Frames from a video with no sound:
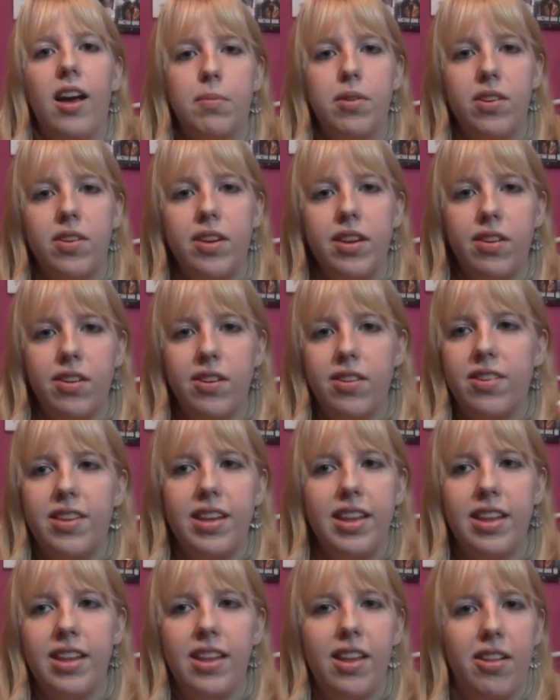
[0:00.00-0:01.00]
She just
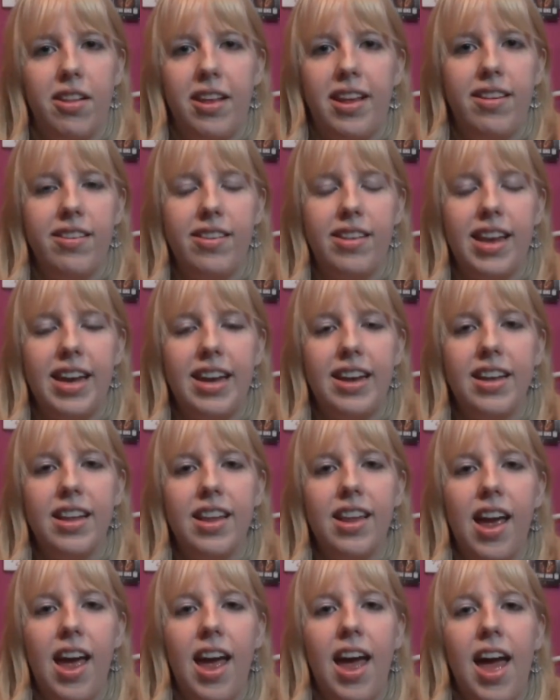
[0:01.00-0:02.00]
did it on
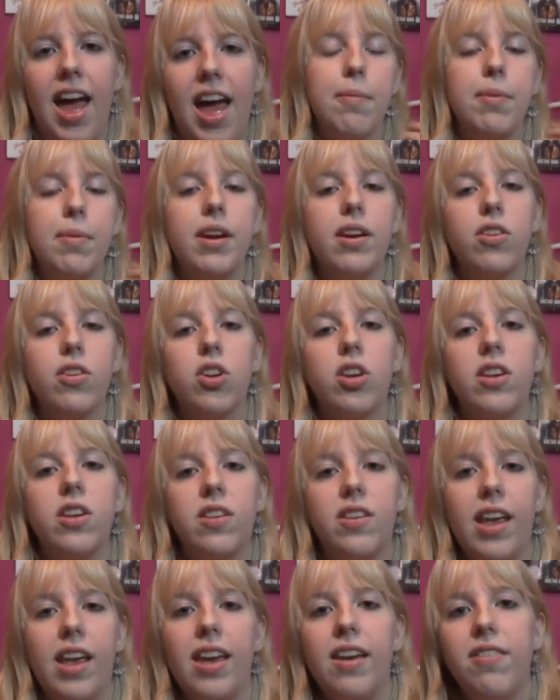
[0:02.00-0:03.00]
instinct. And because she
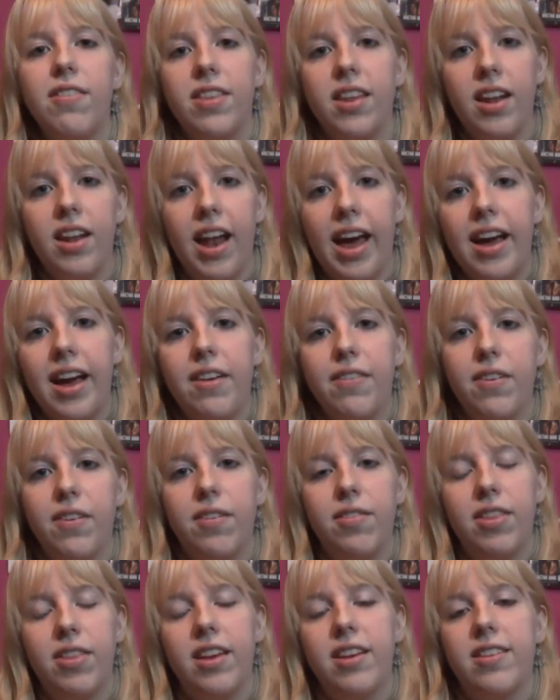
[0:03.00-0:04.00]
saved the life
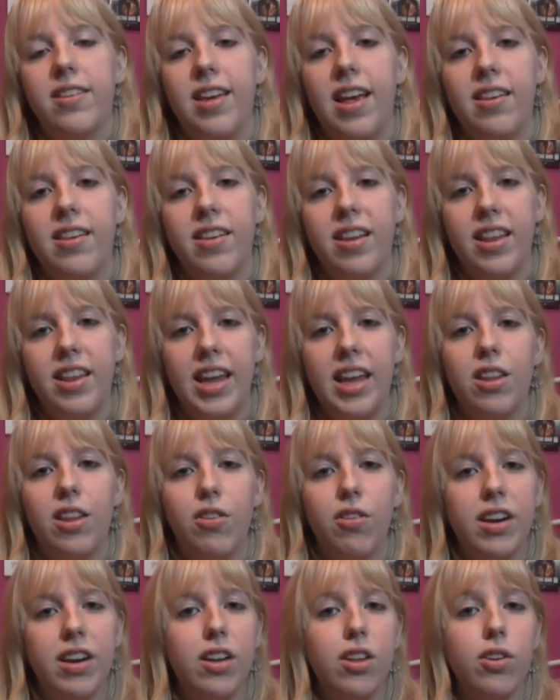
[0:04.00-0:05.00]
of the assassin, it
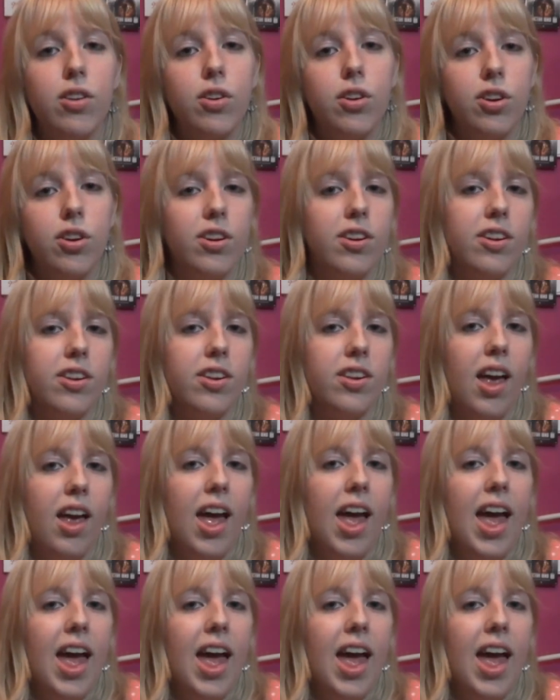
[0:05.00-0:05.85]
triggered a curse.